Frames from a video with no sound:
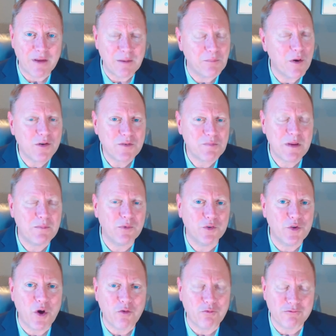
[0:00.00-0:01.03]
And most people
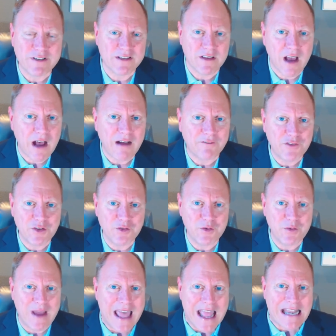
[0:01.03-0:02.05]
don't resolve to
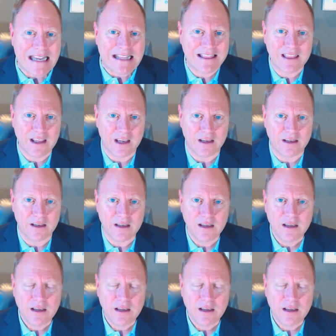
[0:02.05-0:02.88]
do anything